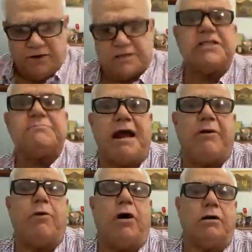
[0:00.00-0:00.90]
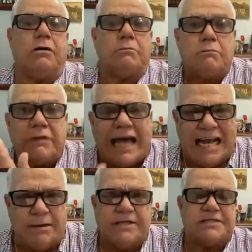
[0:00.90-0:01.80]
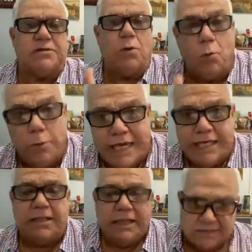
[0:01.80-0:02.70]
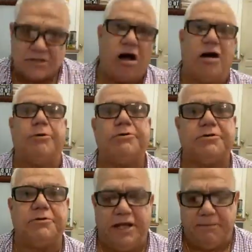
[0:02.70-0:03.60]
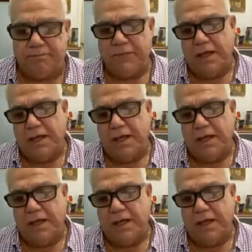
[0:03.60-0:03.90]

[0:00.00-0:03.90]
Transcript: versus marijuana, cannabis, weed. Let's talk about it today.